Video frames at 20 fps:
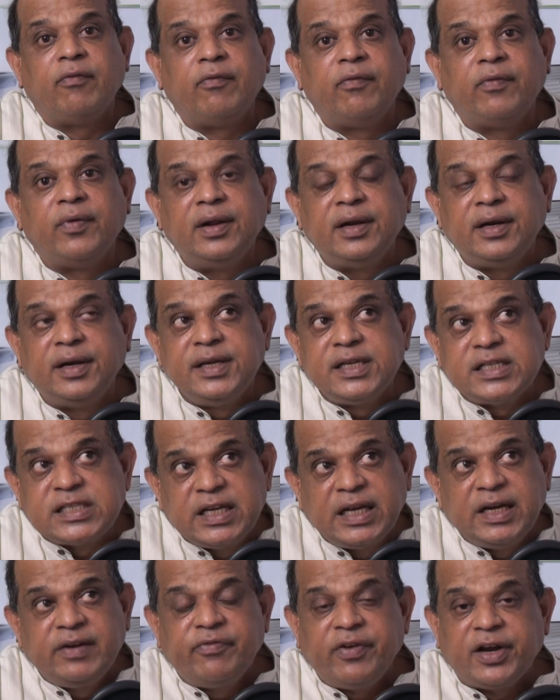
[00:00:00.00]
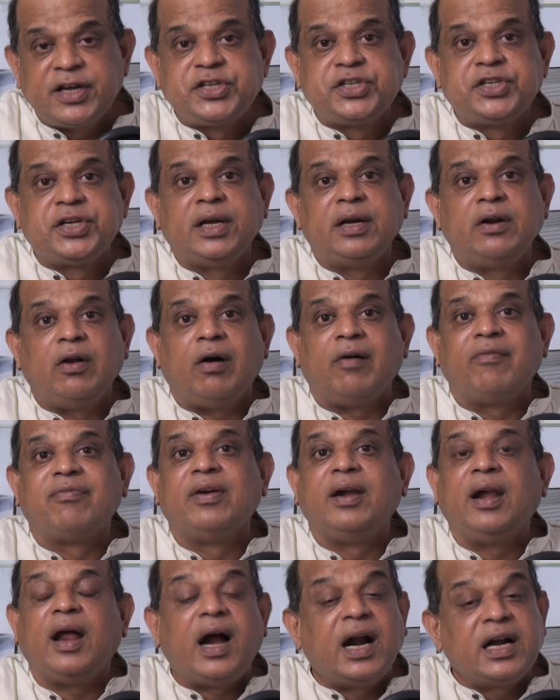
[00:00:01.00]
with disinfection of
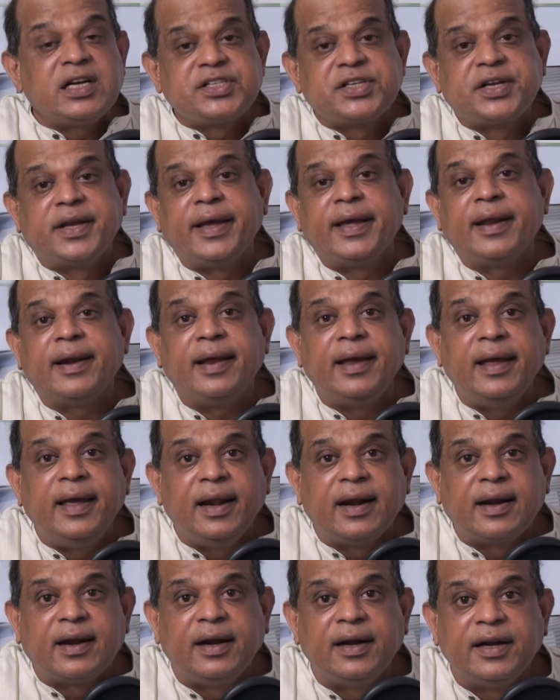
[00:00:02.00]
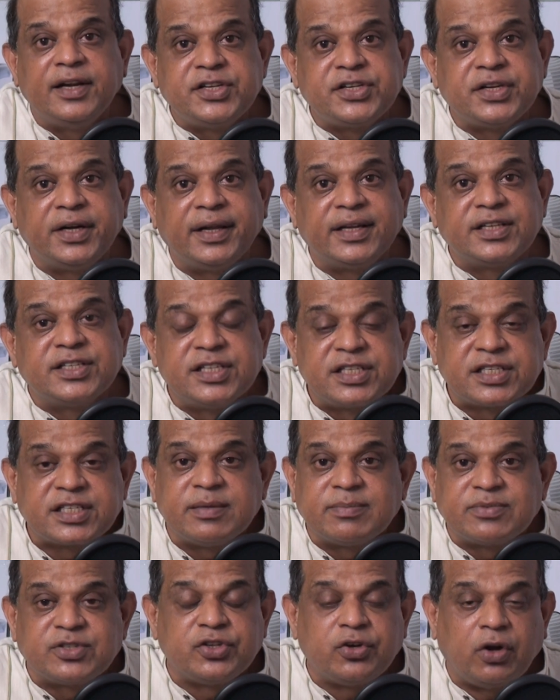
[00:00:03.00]
large-scale air conditioning
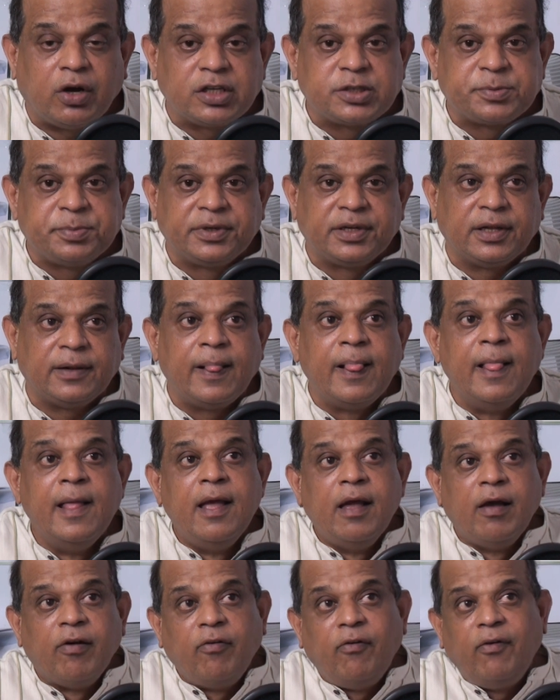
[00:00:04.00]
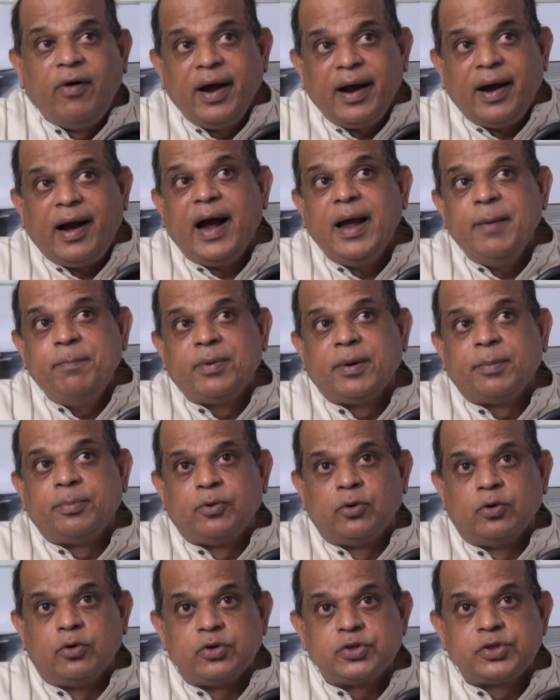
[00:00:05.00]
systems in hospital, what I
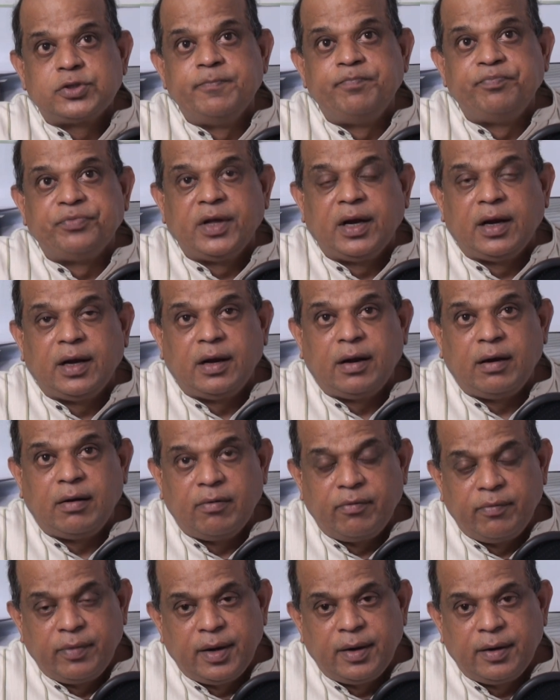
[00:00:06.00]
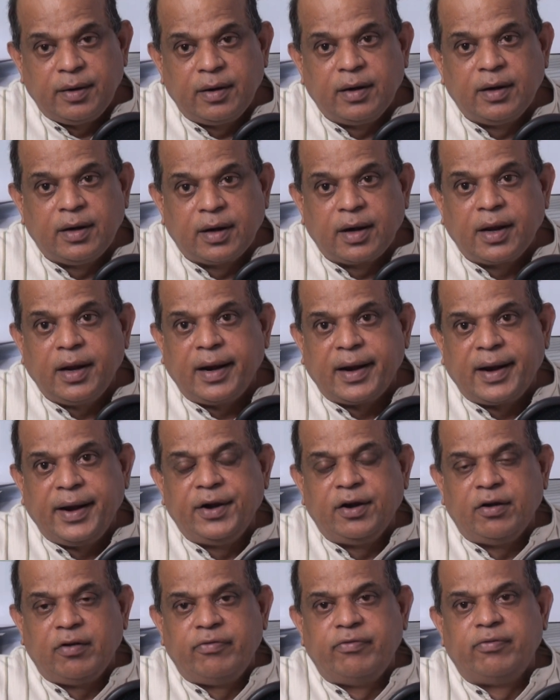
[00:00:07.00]
propose a
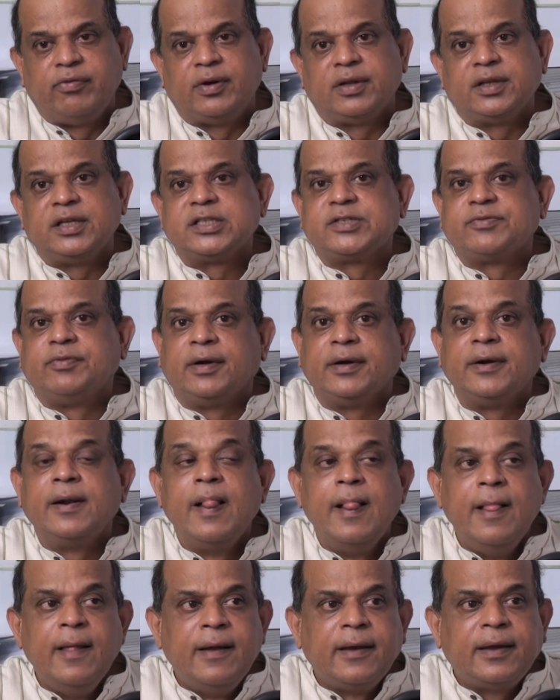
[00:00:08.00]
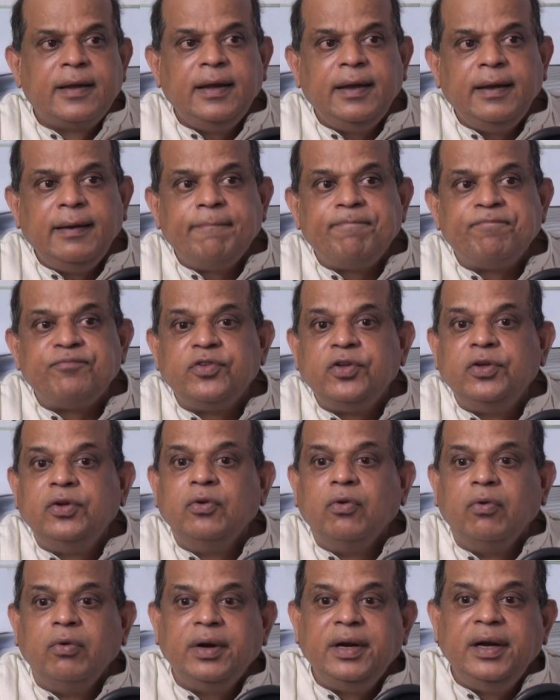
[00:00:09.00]
kind of this one.
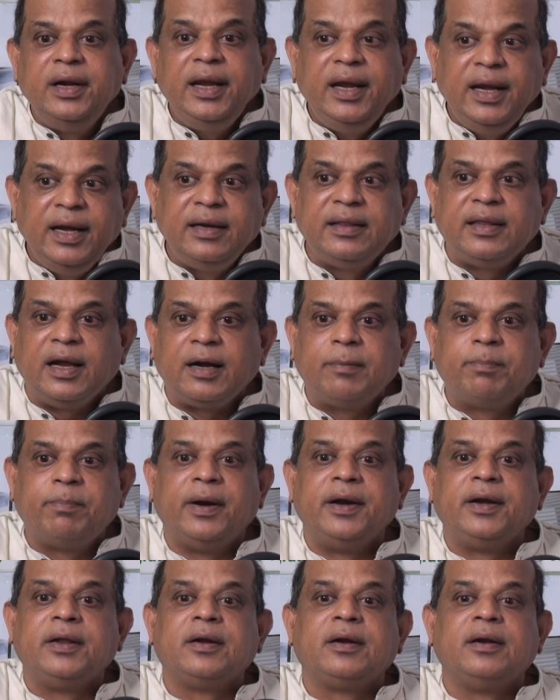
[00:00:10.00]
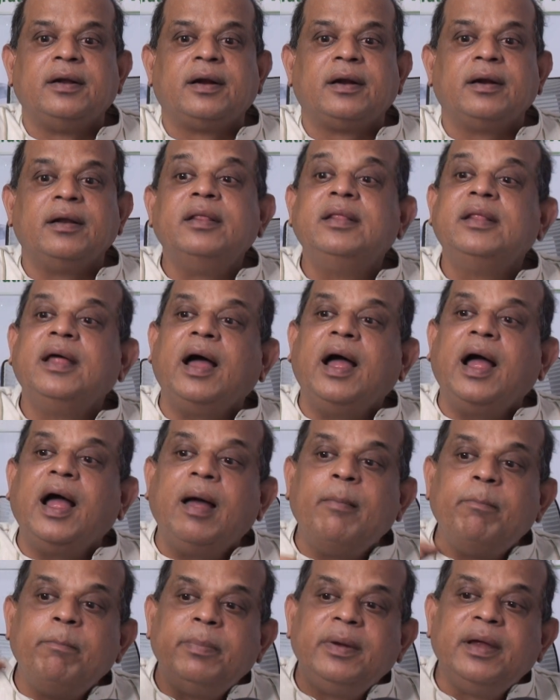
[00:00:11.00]
You need that particular in the
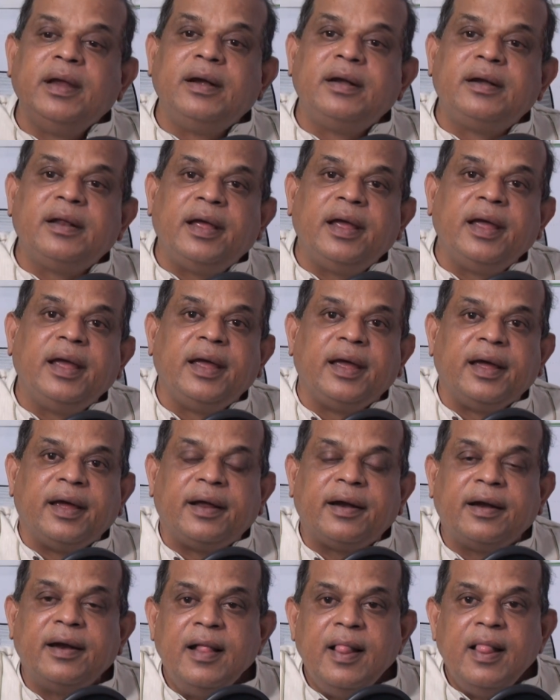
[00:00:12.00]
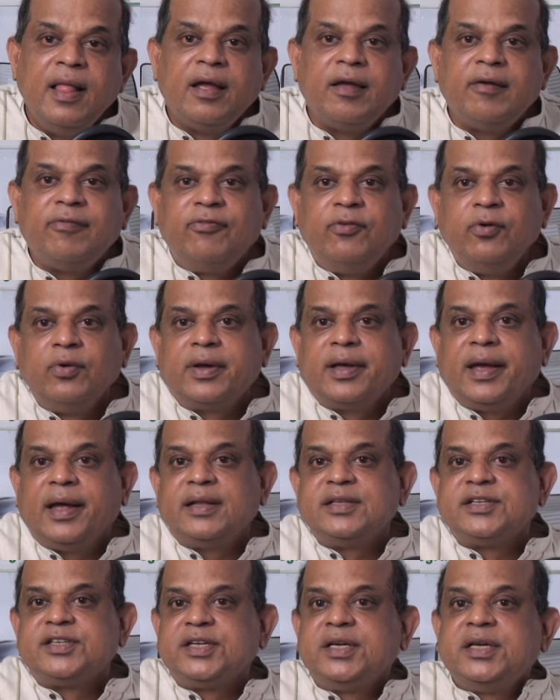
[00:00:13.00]
ambient air. If you
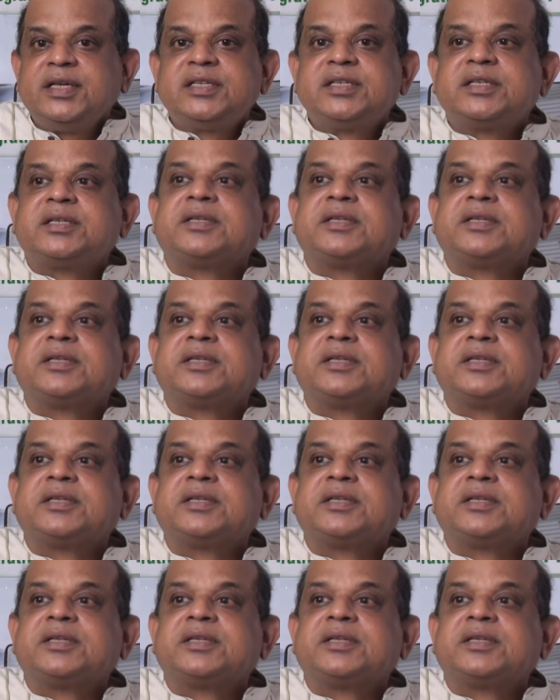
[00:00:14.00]
can just